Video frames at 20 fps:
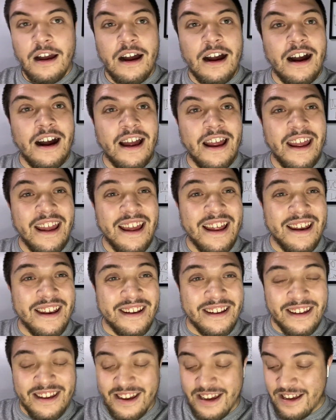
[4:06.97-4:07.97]
I had to
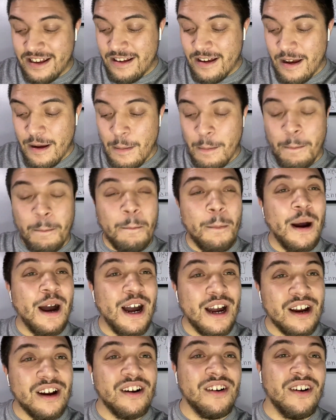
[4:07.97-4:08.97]
get my
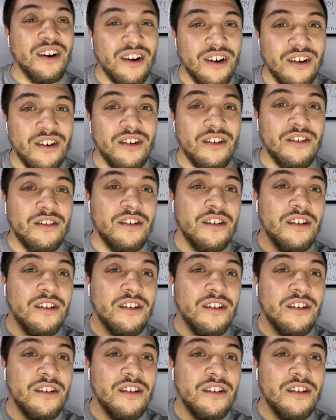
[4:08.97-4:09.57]
girl,